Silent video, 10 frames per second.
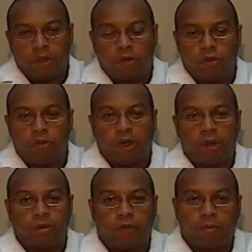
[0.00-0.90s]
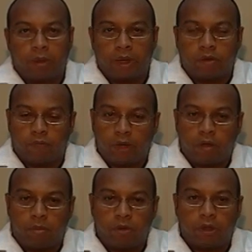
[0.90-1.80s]
There are two types of implants
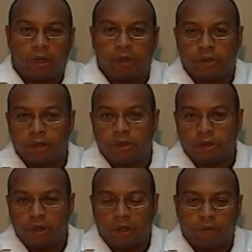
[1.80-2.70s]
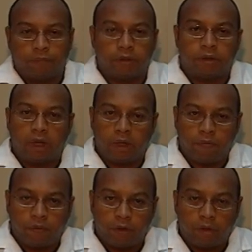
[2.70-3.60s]
available in the United States today: the
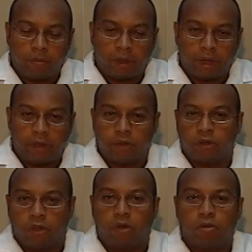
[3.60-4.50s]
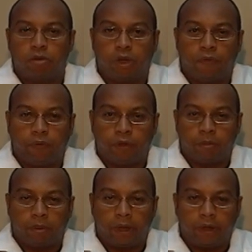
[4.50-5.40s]
saline-filled implant and the silicone gel-filled
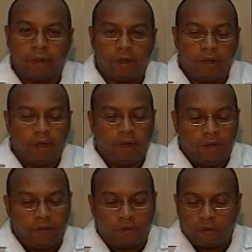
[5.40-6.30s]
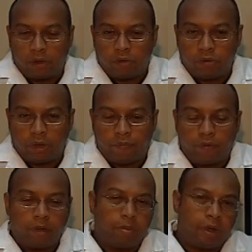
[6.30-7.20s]
implant. The silicone
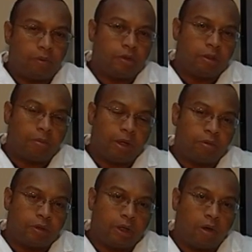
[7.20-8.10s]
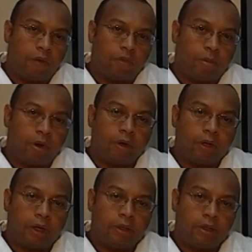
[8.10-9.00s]
gel-filled implant was the implant was taken off the market
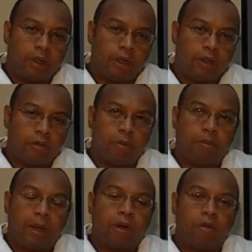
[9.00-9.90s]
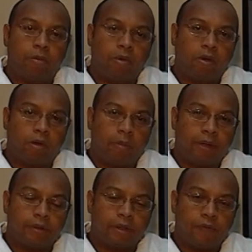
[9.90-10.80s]
in 1990. That's been back on the market
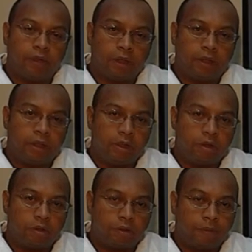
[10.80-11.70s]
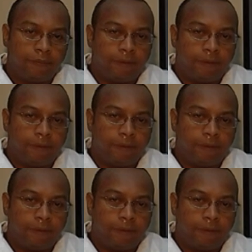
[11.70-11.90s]
about 7 to 8 years.